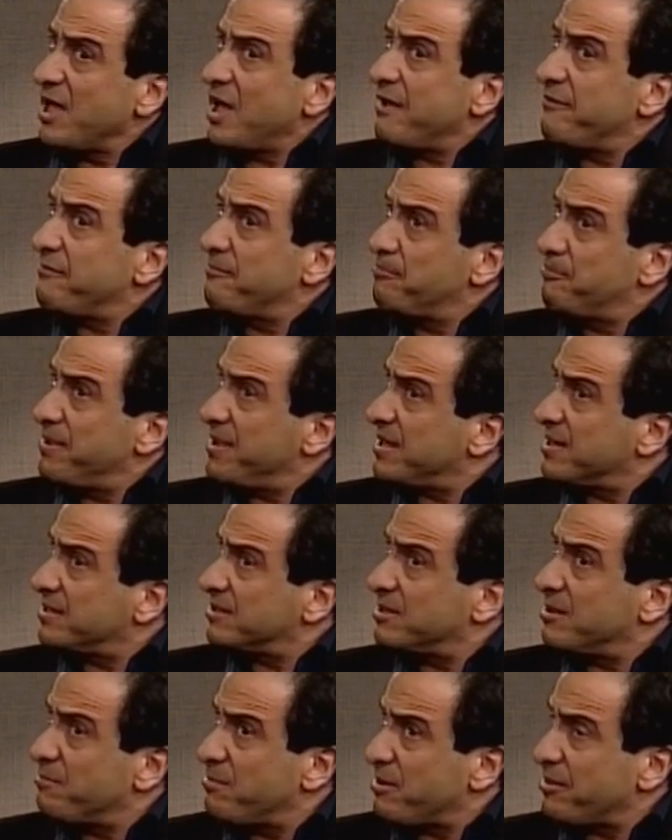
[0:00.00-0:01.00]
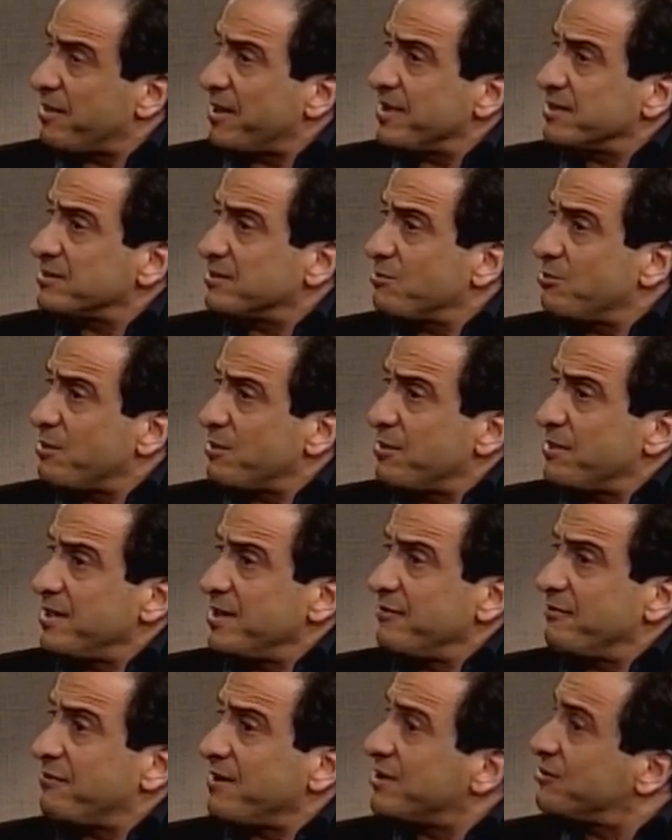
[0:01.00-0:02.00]
a big sympathizer with
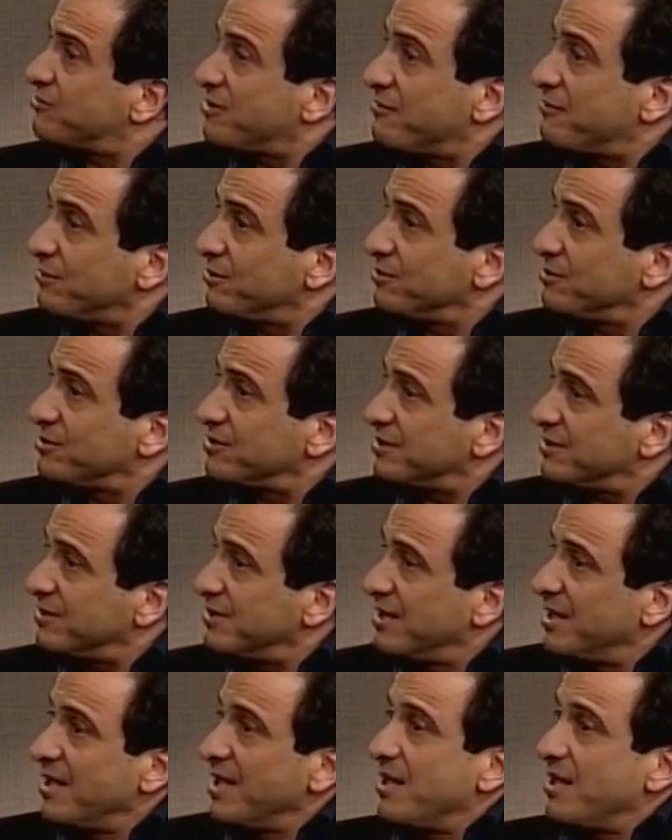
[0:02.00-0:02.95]
the French Revolution